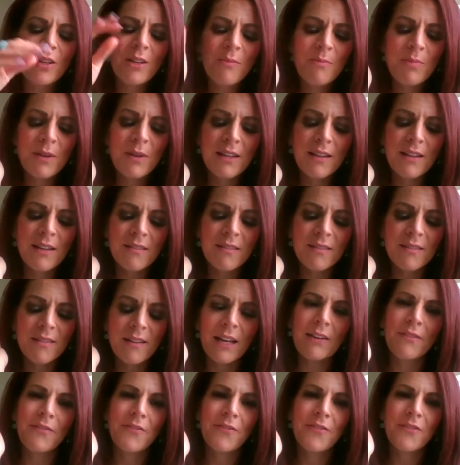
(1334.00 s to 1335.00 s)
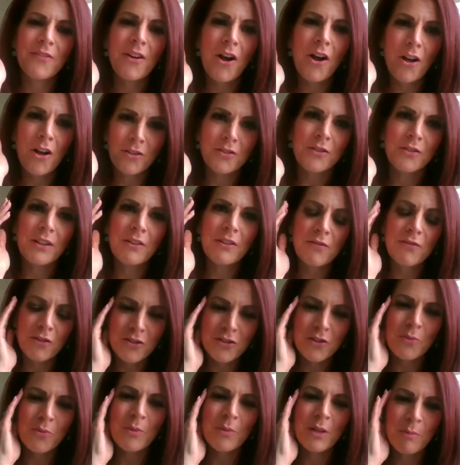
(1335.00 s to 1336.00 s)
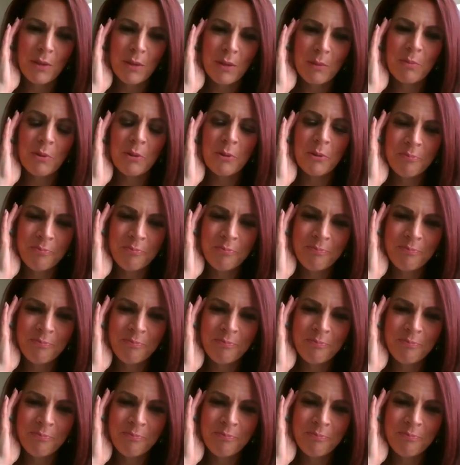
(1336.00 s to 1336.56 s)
be life altering for so many people.